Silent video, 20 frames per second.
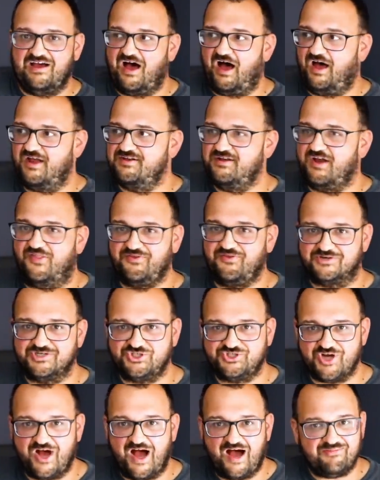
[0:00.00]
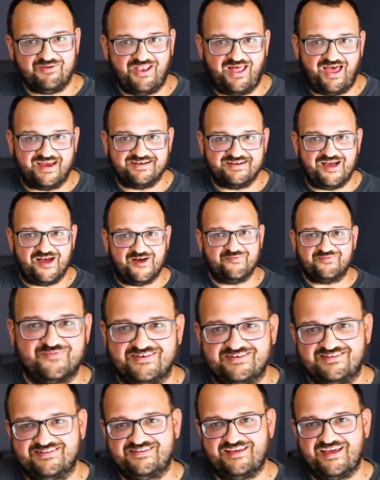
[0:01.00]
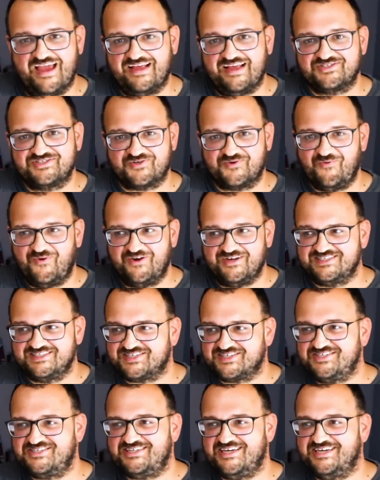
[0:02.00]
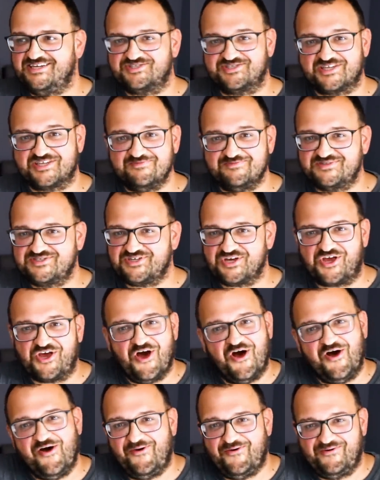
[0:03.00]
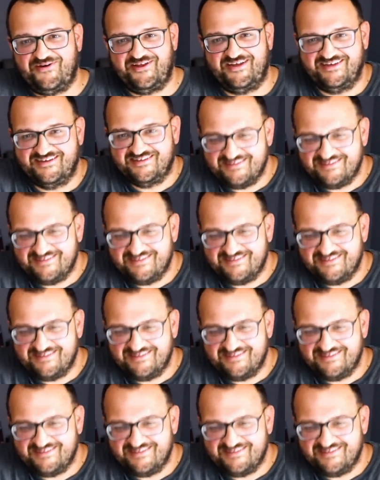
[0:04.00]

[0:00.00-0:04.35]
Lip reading: another job lined up? And the answer was to teach them to code.